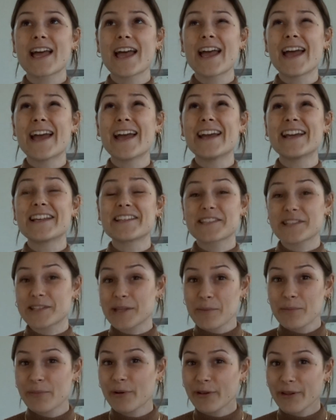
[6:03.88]
a
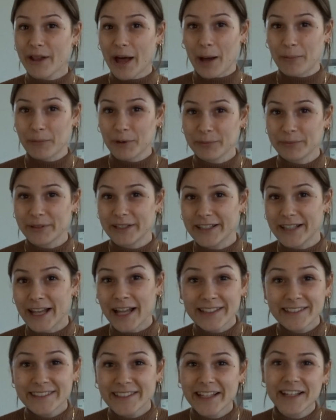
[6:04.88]
simple almond milk
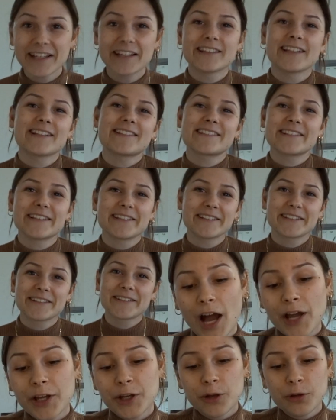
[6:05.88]
latte, and that's it.
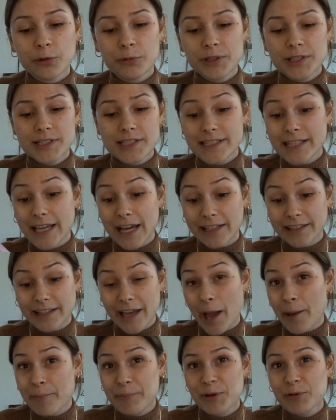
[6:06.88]
I always get
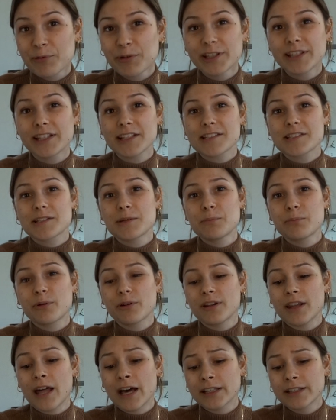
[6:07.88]
happy with a simple
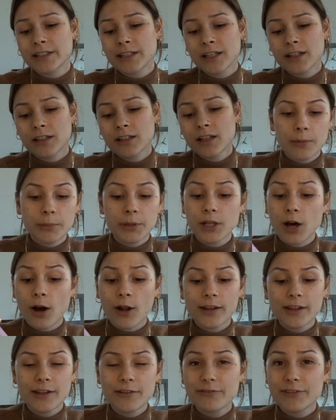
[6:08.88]
latte, but
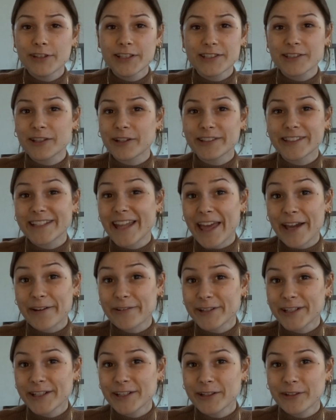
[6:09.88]
only if it's not
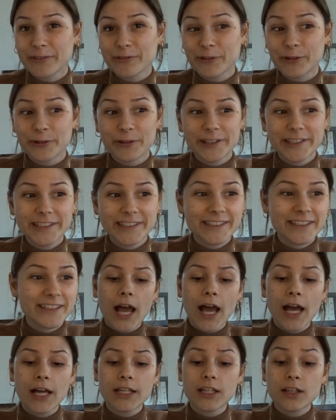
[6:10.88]
dairy, of course.
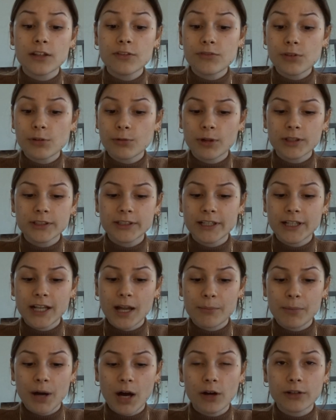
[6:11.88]
And if you're wondering
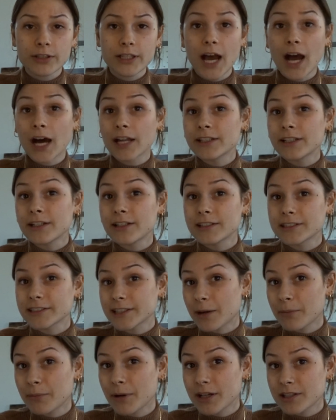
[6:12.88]
about other
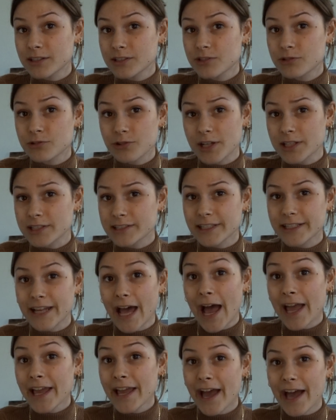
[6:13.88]
Starbucks drinks that
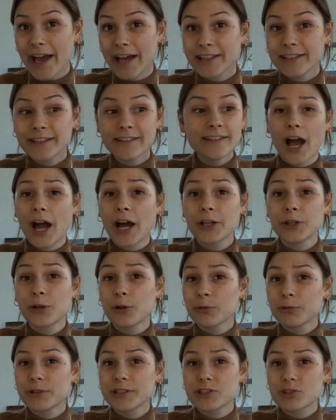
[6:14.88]
I had, I
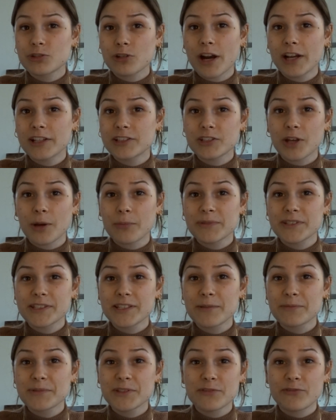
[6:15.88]
always tried some
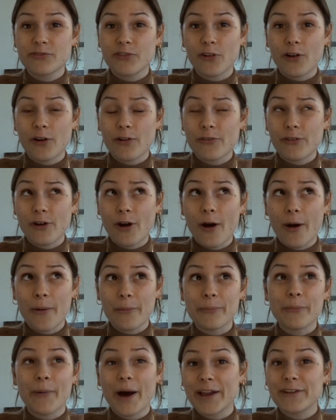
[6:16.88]
sips
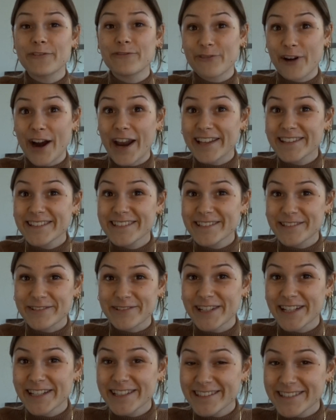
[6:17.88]
from my friends'
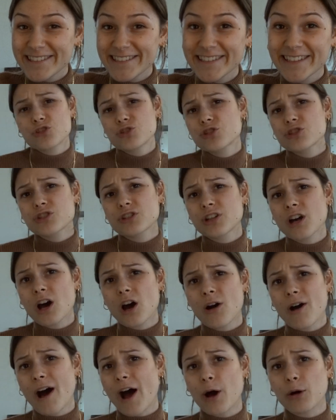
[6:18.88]
drinks, just to
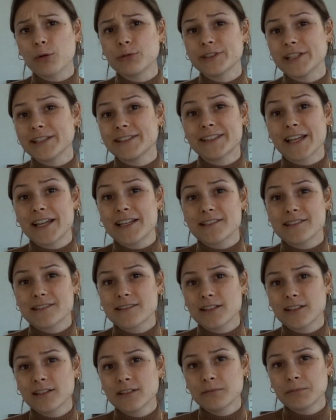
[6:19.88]
know how they
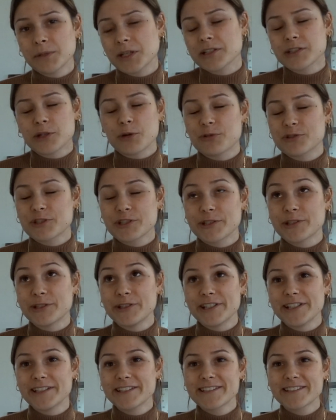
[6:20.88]
tasted because I was
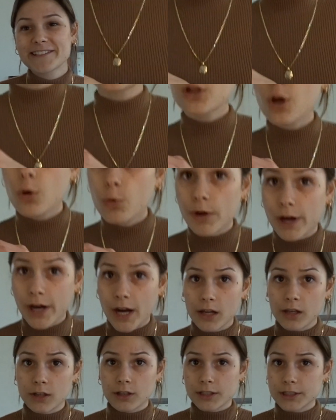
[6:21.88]
curious. I don't know where
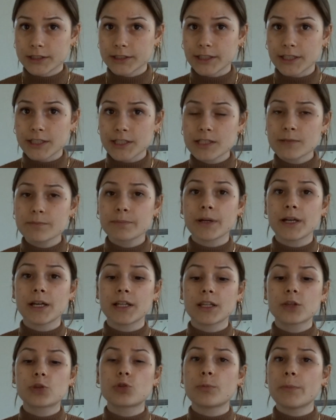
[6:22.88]
I learned this,
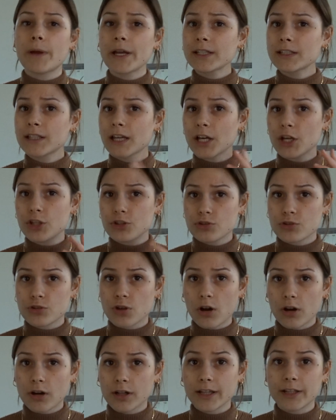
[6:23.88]
but to make the
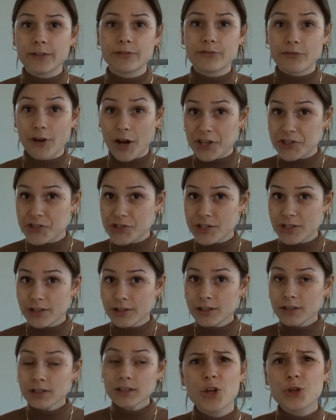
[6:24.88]
chocolate
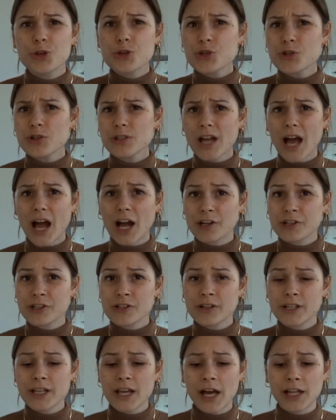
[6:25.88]
fudgier, you should
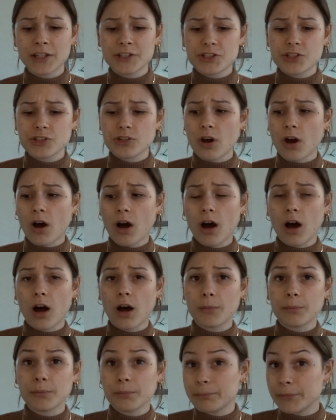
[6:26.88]
actually add
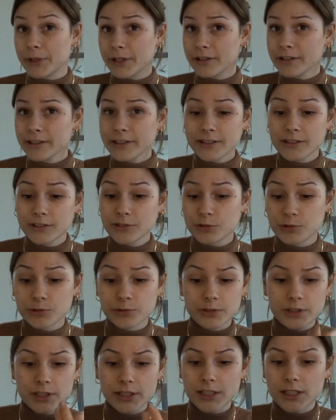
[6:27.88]
some milk to
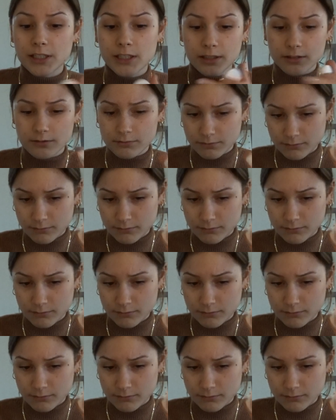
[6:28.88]
the